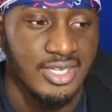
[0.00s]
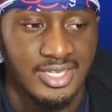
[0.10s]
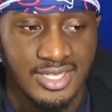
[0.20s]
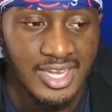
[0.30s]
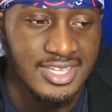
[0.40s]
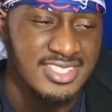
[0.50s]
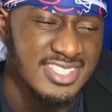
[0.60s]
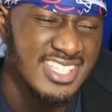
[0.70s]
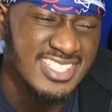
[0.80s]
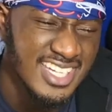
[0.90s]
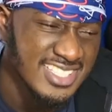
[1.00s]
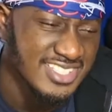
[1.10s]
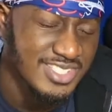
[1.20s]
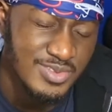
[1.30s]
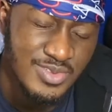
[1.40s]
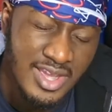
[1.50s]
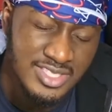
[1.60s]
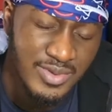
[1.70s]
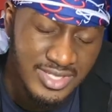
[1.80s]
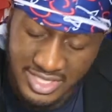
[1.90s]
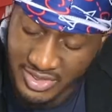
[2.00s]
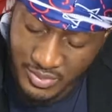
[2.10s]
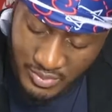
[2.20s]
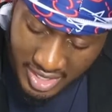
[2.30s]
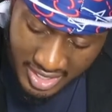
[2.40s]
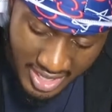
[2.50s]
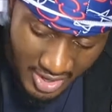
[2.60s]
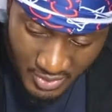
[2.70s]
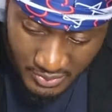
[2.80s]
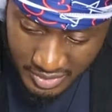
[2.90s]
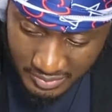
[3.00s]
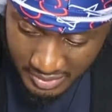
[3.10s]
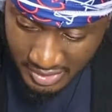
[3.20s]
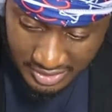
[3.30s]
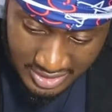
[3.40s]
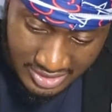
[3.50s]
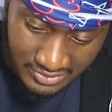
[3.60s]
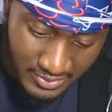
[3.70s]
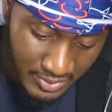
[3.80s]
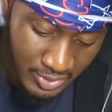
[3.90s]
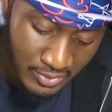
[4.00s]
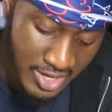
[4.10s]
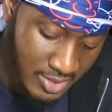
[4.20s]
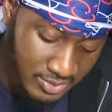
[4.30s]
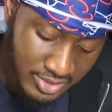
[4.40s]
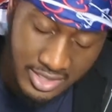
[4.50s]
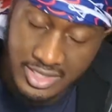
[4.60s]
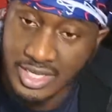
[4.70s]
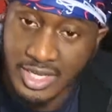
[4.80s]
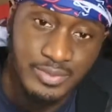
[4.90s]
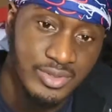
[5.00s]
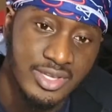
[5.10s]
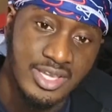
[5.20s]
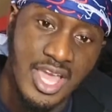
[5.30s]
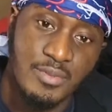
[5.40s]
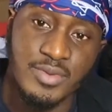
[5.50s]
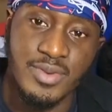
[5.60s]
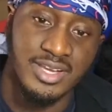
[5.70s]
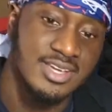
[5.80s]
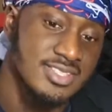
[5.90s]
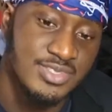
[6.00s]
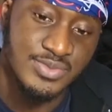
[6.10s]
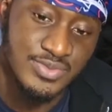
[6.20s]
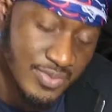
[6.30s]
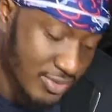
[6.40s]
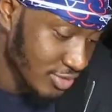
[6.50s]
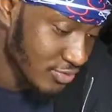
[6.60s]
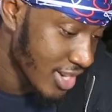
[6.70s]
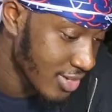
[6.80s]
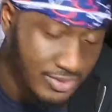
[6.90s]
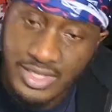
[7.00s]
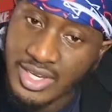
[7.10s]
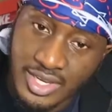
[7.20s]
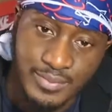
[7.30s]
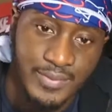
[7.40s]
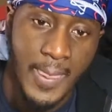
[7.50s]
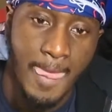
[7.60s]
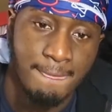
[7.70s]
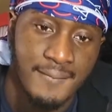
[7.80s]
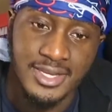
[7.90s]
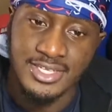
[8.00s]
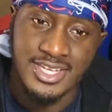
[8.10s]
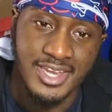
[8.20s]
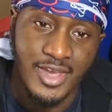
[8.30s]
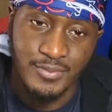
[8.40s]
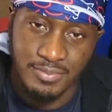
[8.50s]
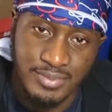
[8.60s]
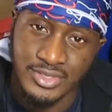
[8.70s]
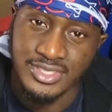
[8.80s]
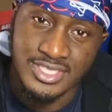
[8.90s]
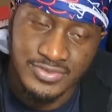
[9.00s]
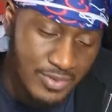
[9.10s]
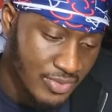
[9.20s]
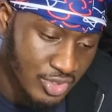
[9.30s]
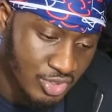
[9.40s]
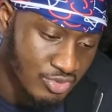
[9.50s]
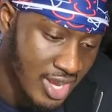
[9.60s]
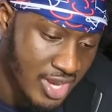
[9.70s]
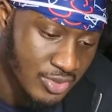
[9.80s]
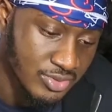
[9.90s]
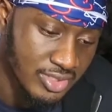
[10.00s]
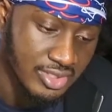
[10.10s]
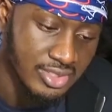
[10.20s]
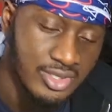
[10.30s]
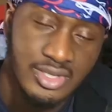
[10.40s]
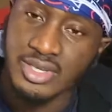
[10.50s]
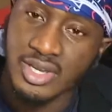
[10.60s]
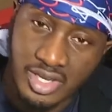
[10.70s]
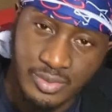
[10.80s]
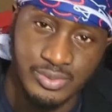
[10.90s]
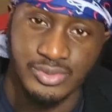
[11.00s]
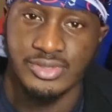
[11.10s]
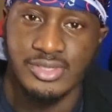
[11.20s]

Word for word: And I just need y'all to subscribe to my channel and help me build this from the ground up. I build my customs from the ground up. I need y'all to help me build this from the ground up.